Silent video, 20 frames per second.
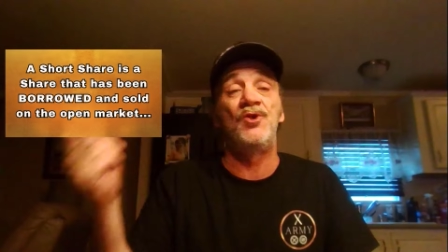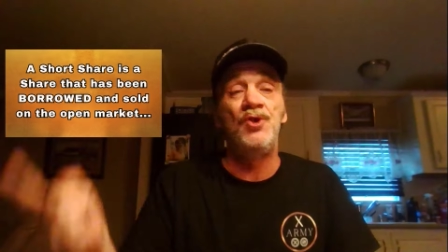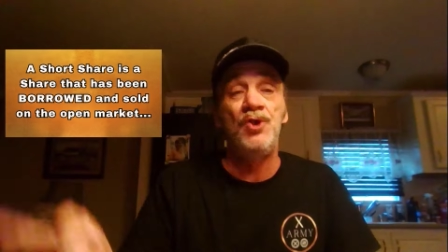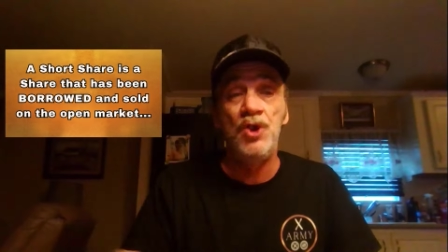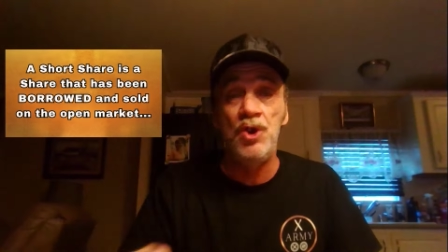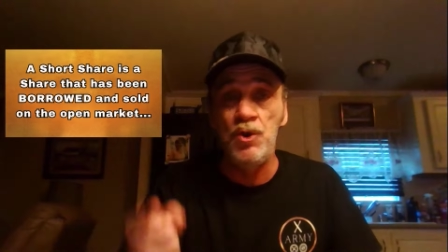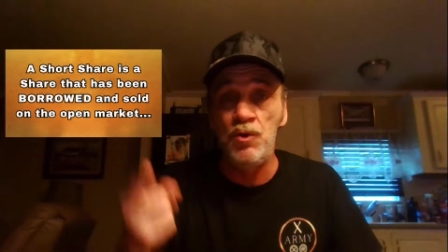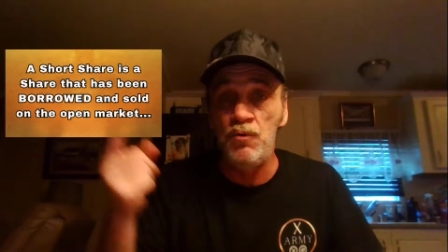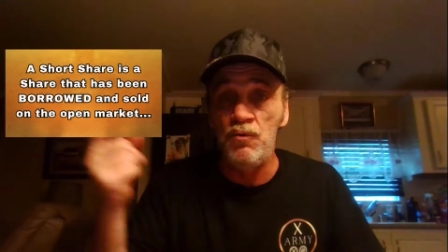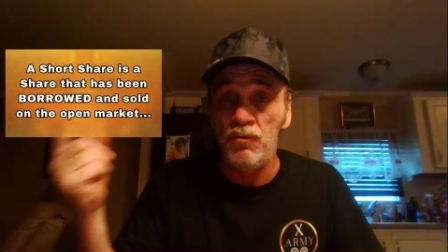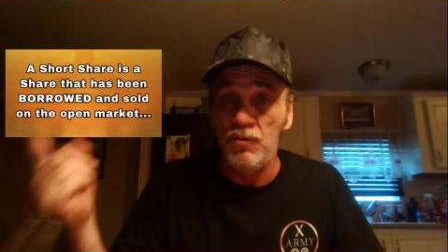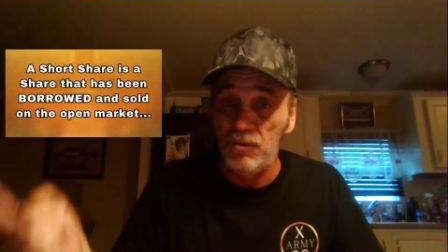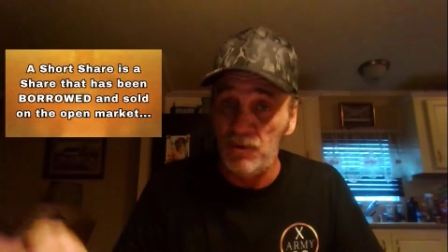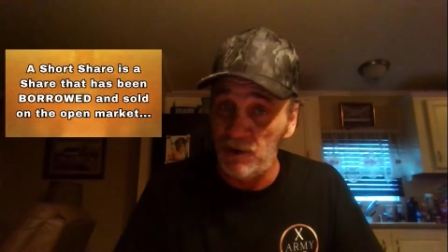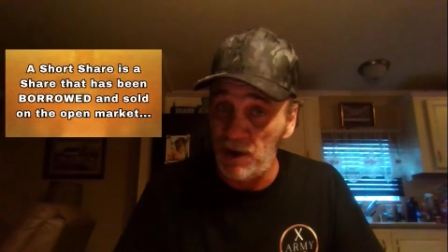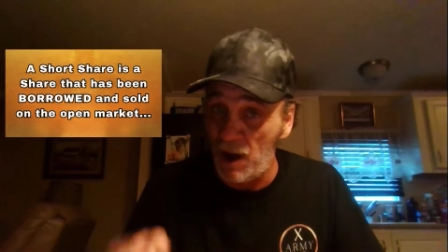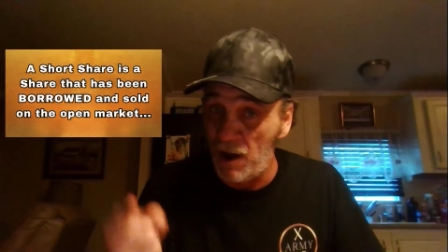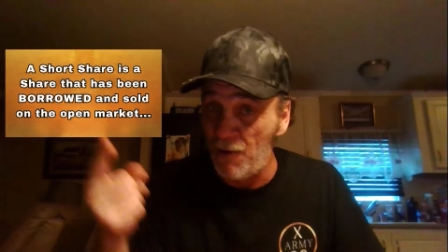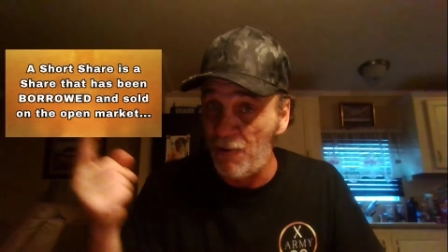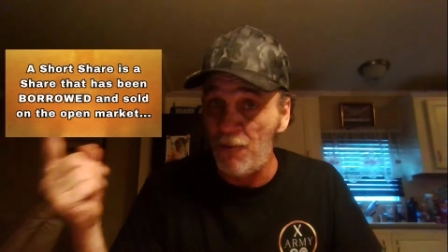You
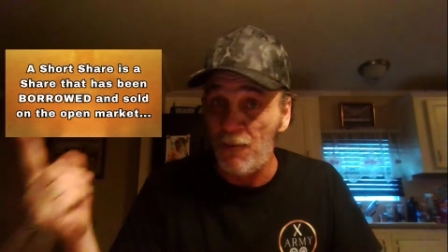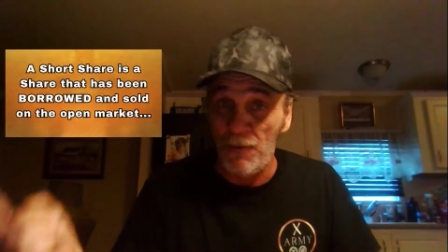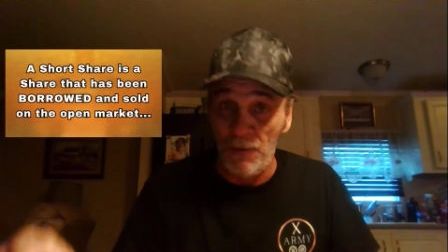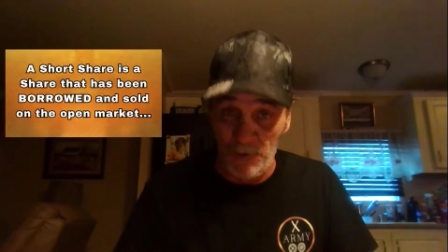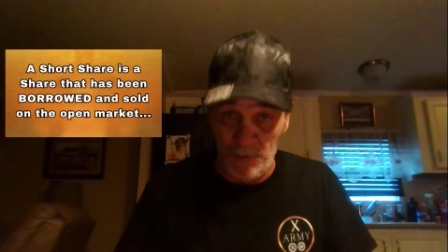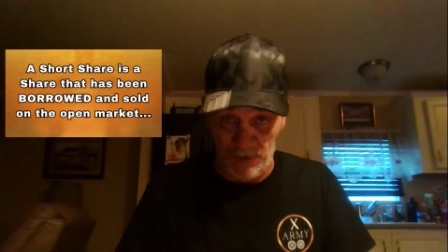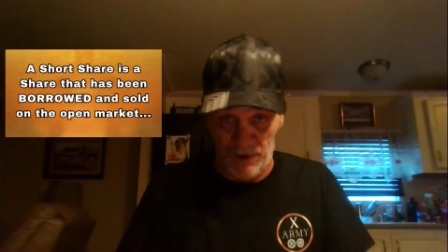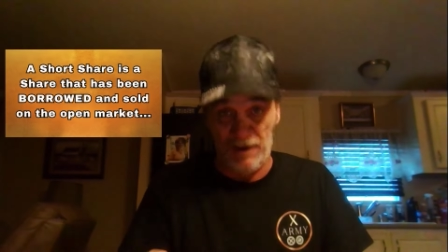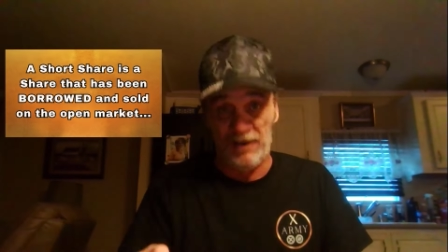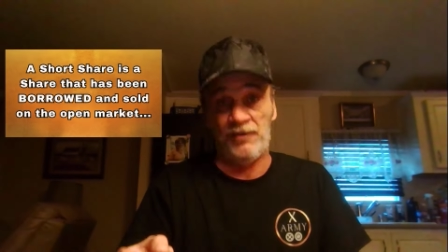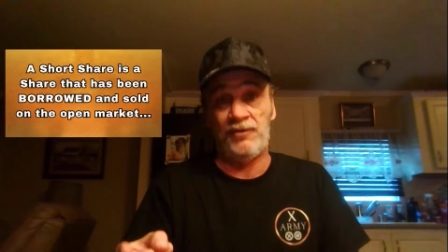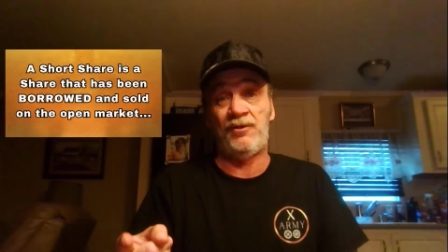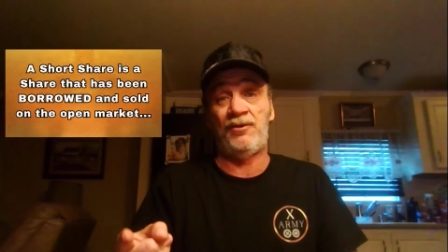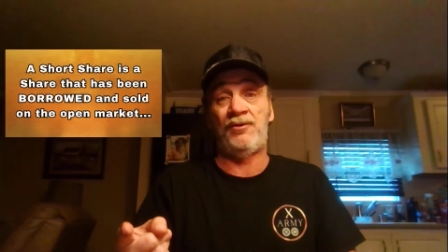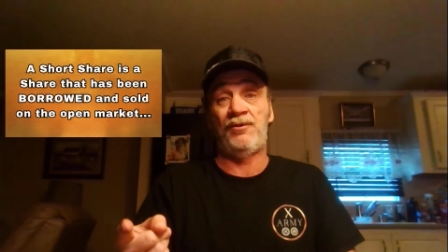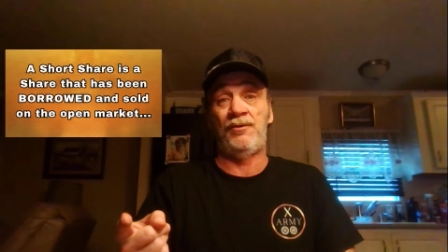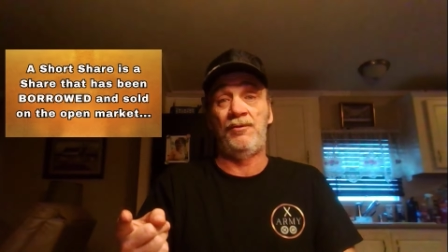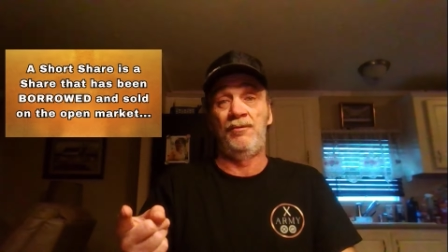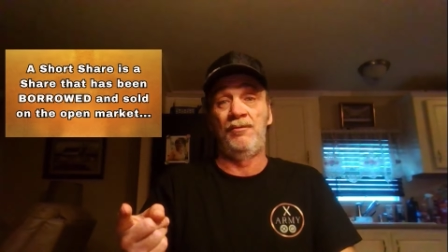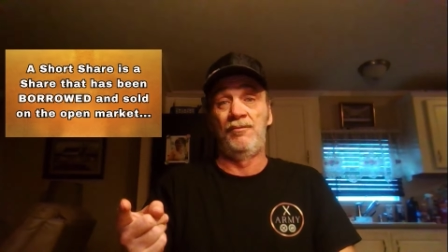know
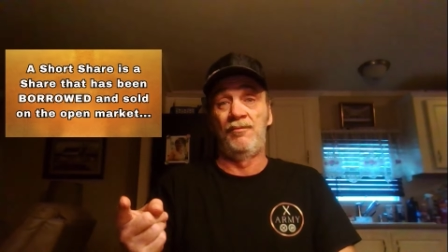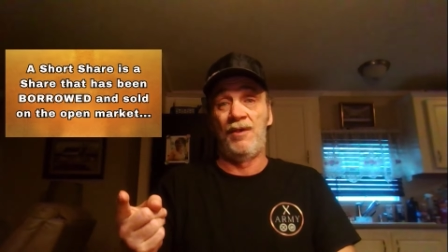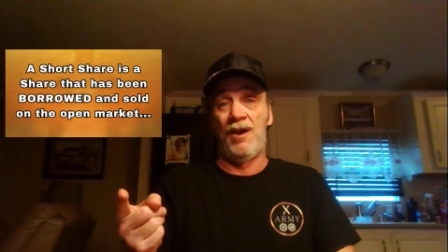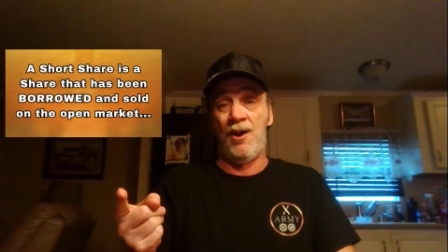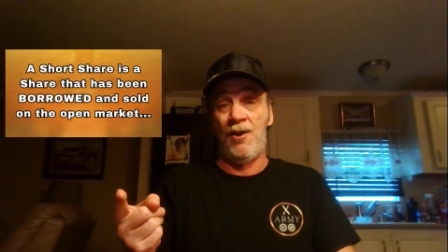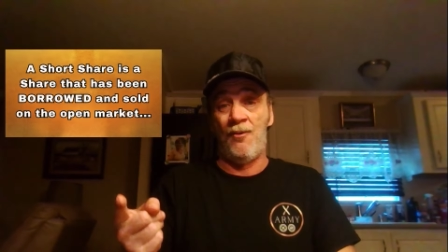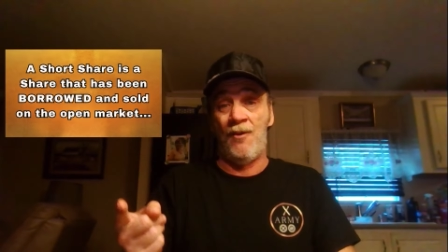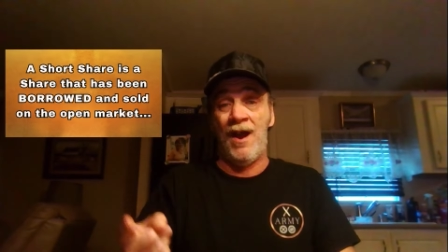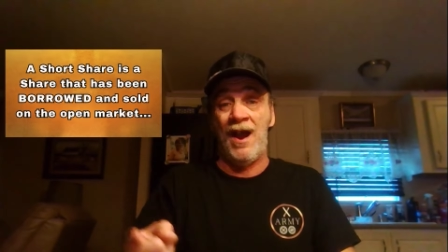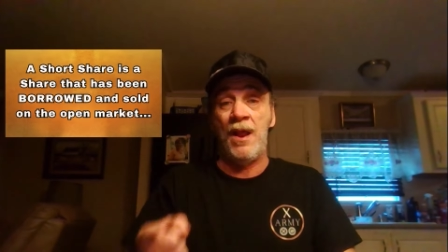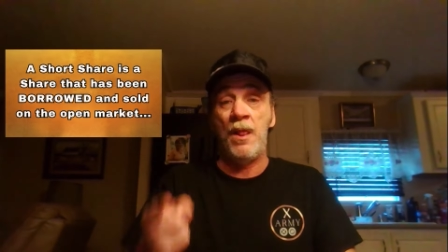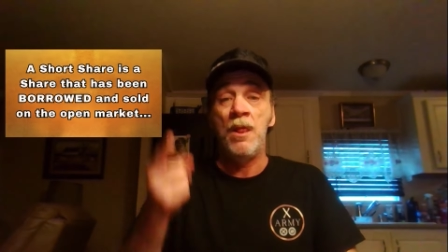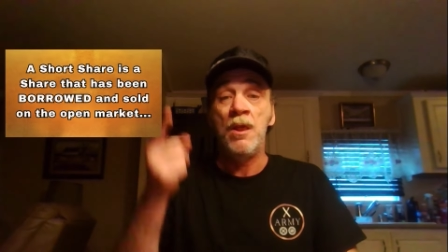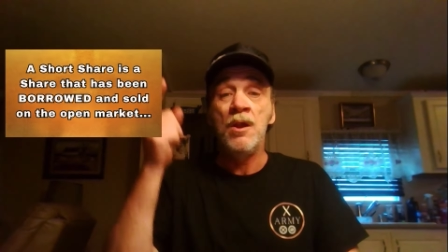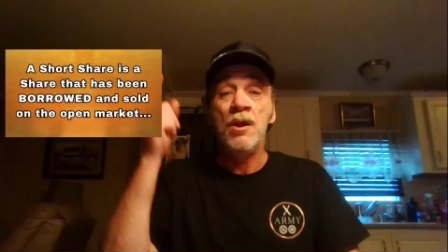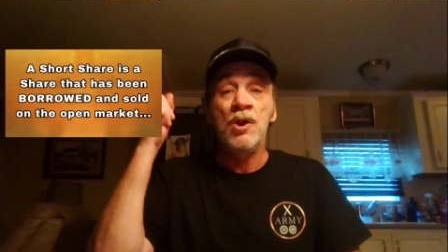this. All right?